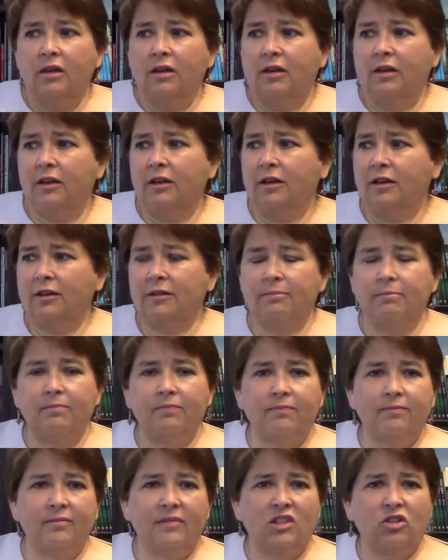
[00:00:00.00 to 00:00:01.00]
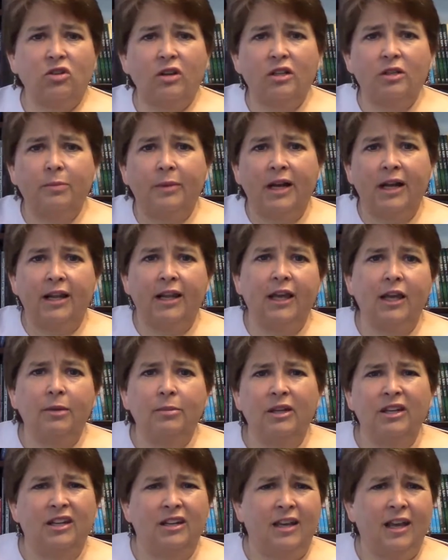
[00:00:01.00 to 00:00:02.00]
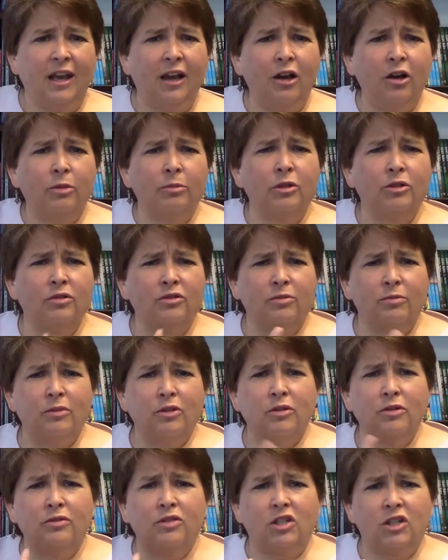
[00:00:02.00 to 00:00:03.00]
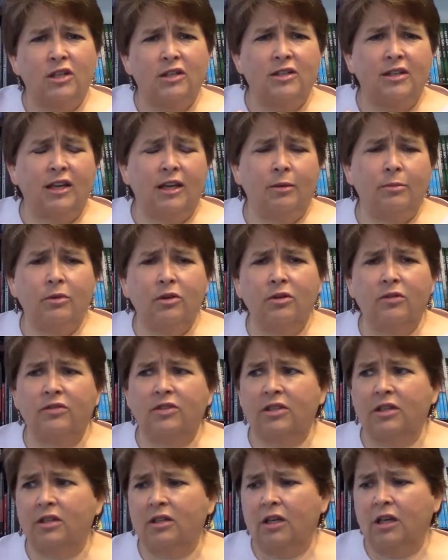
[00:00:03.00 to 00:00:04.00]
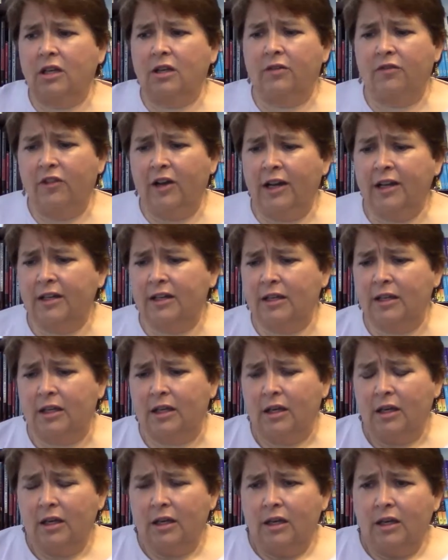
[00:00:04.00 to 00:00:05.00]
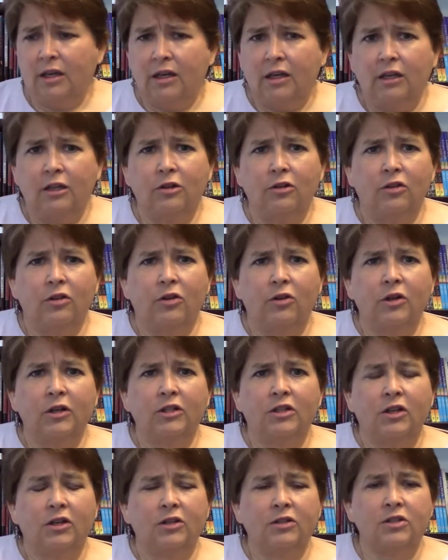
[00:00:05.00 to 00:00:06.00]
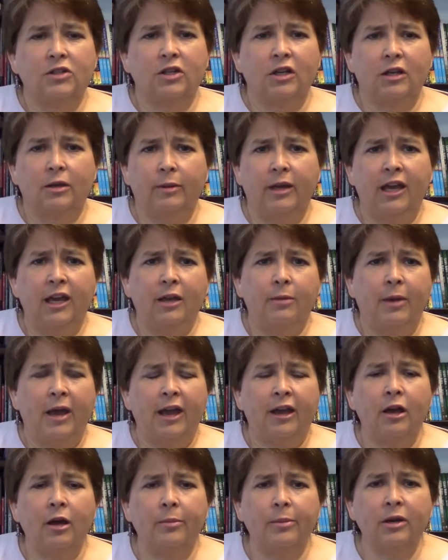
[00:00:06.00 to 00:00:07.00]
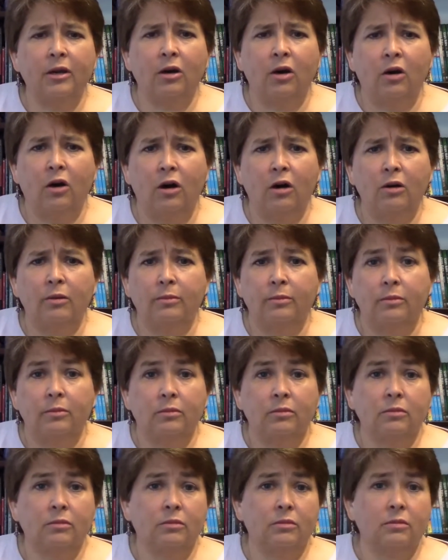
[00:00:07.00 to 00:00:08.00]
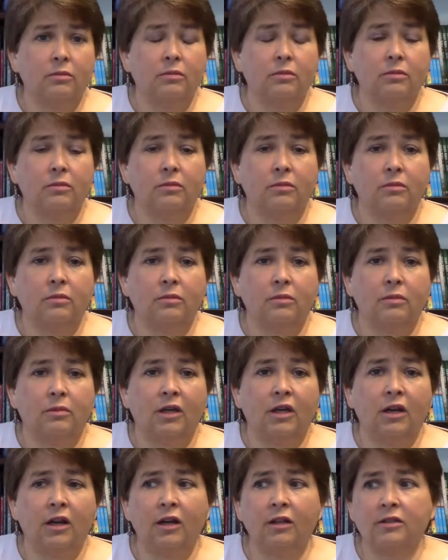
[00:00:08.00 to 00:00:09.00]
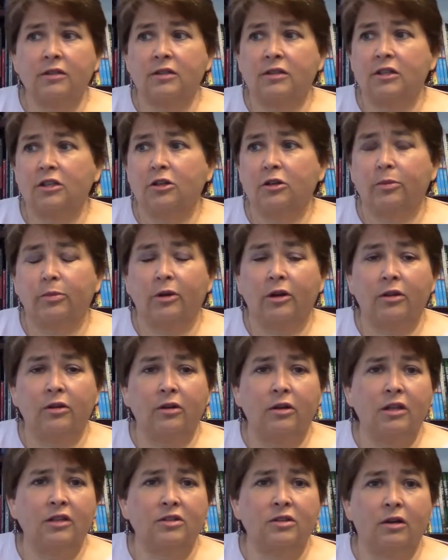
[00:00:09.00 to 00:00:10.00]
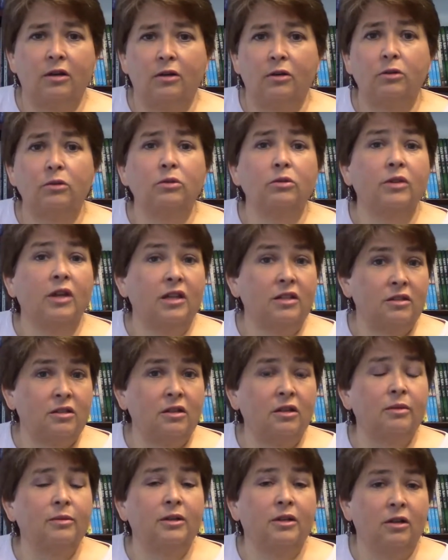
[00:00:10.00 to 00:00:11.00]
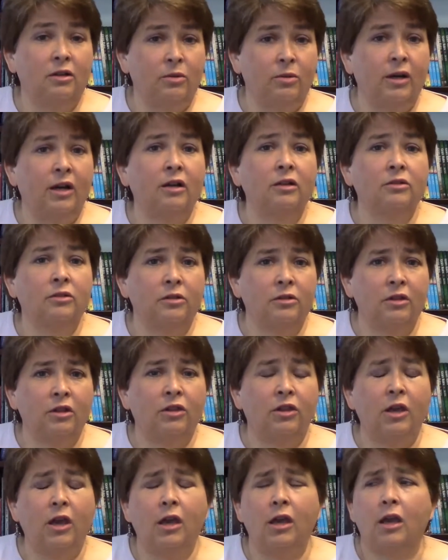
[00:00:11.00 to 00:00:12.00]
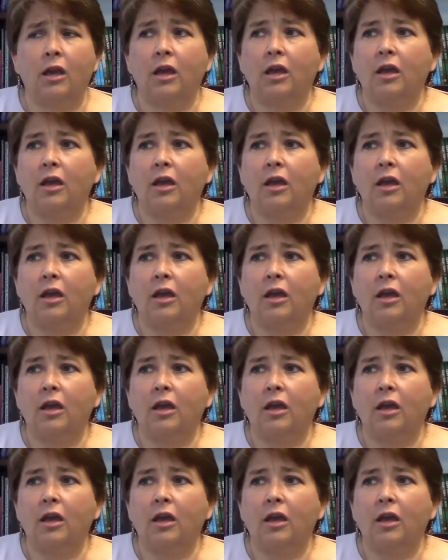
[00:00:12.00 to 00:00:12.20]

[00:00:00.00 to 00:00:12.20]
uh, tricked by Laban and counter moves and moves, chess game moves, and, and finally you know, the Lord tells Jacob, hey, pack up and go home. Head out to see your brother Esau. Oh, that's going to go well, don't you think?